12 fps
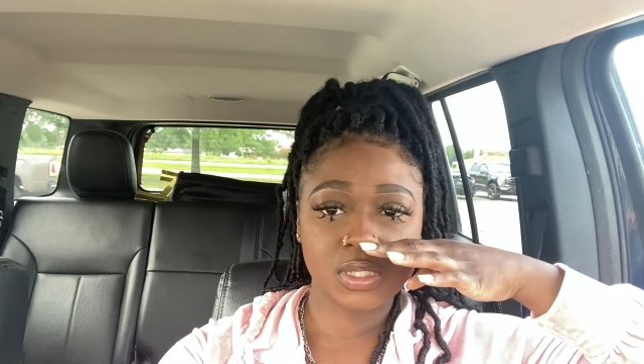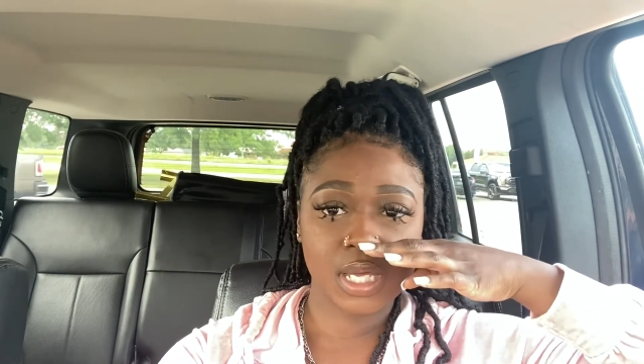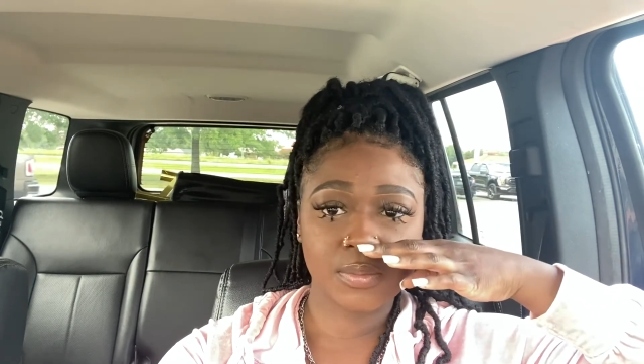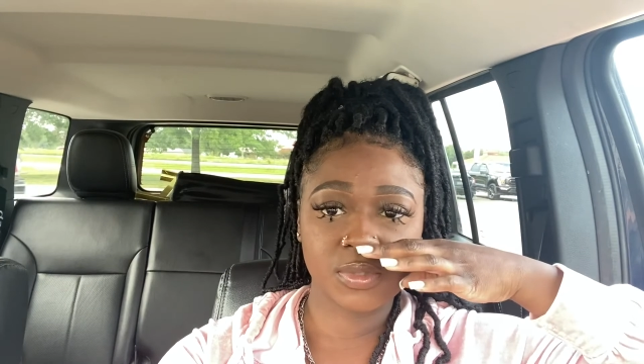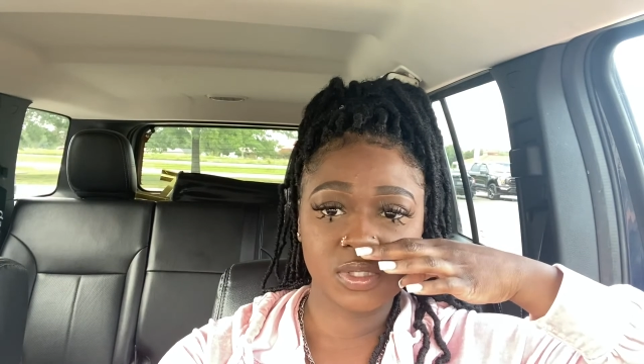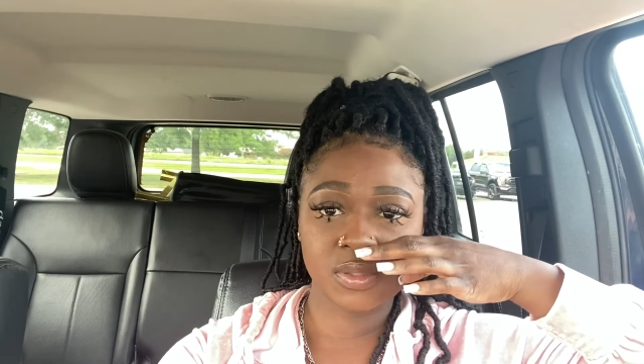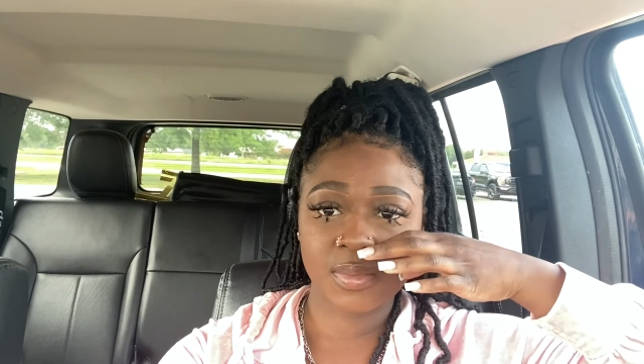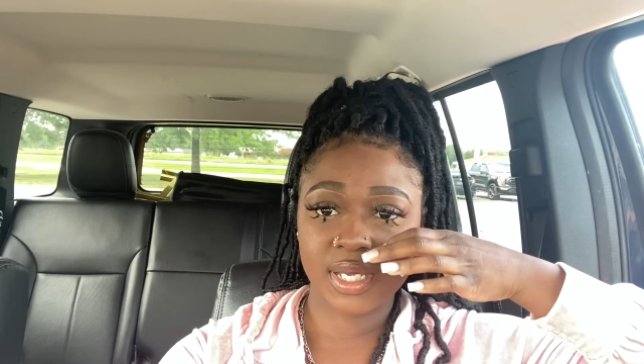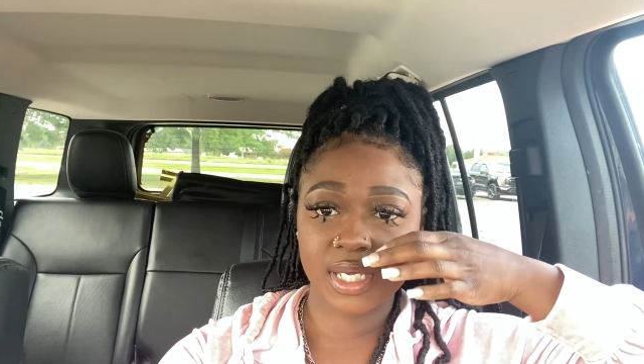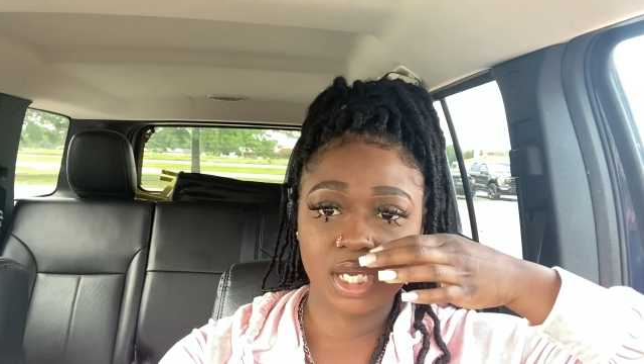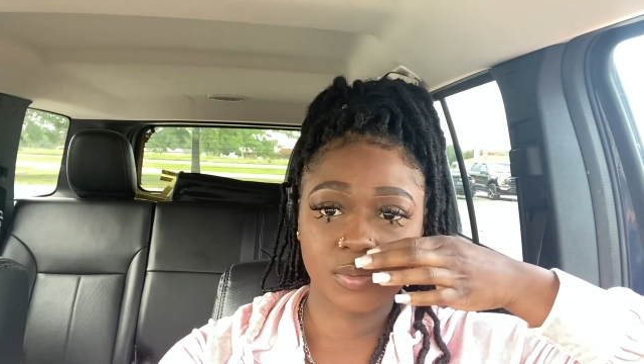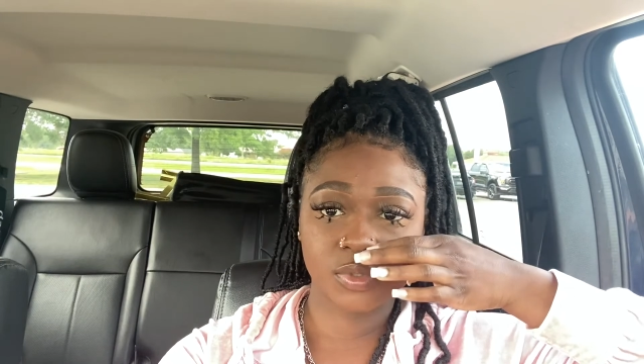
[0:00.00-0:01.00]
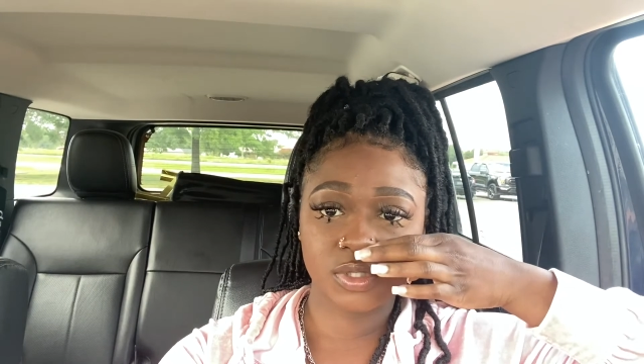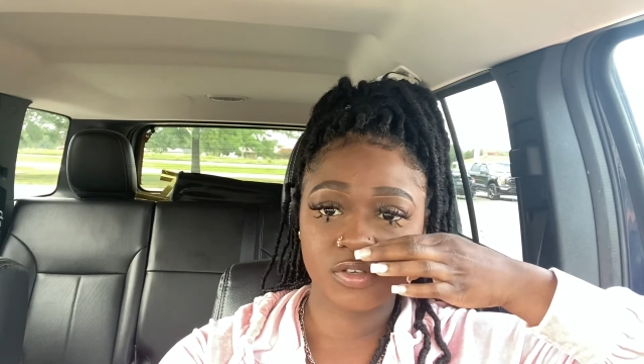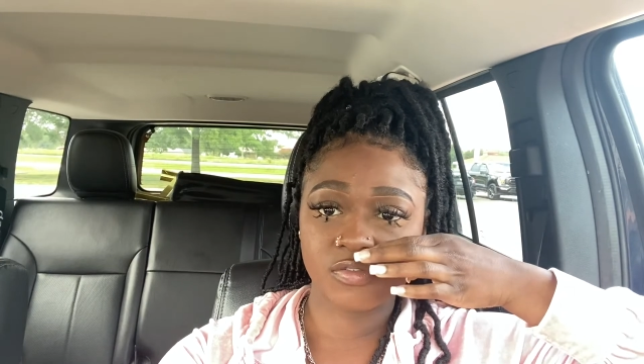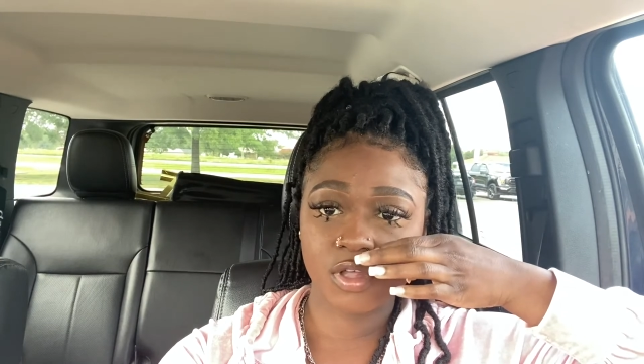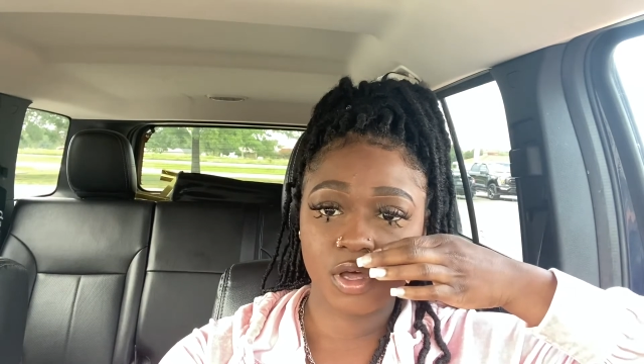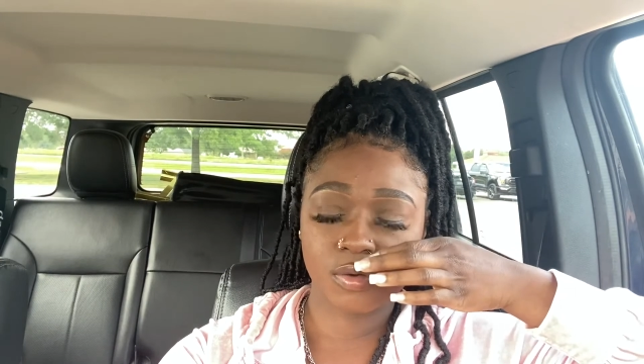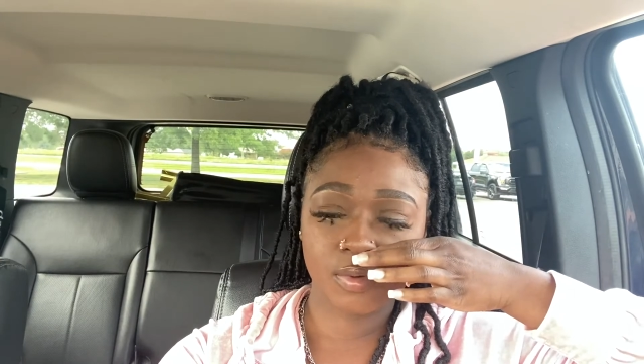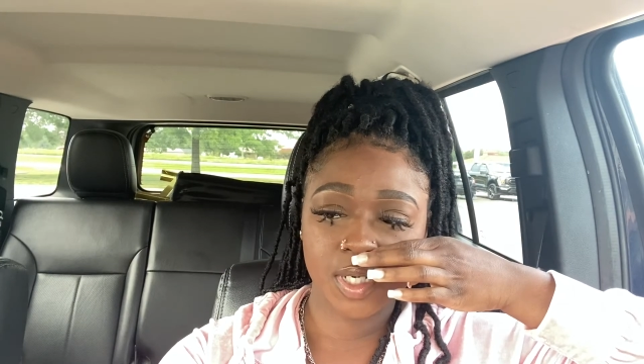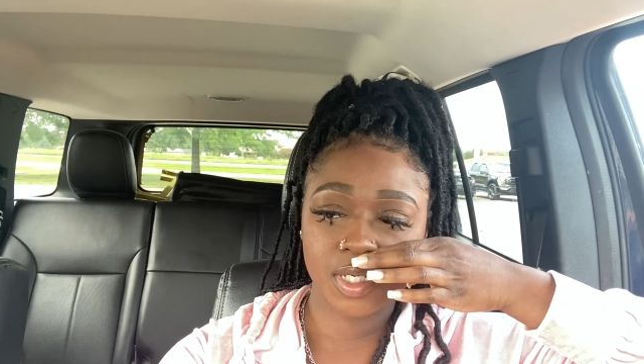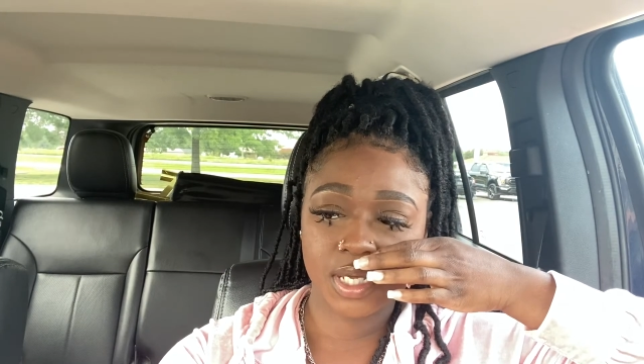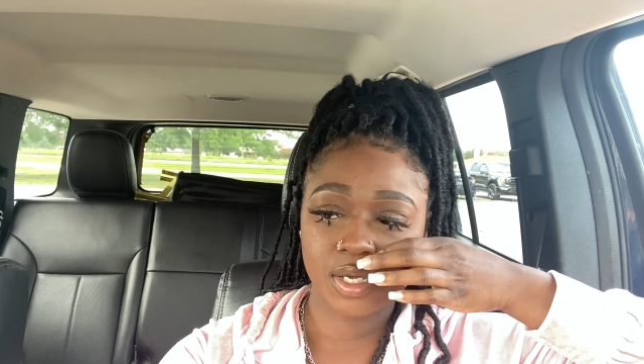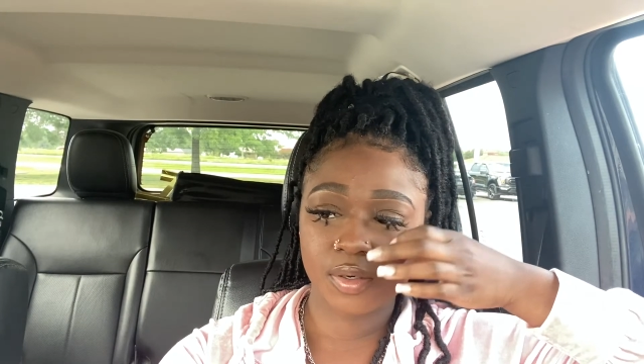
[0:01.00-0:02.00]
I'm using my camera to vlog right
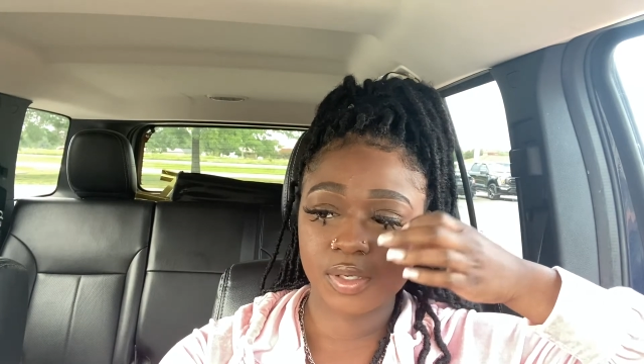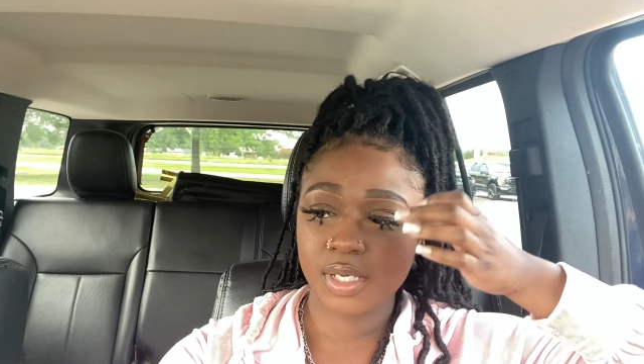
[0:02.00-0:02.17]
now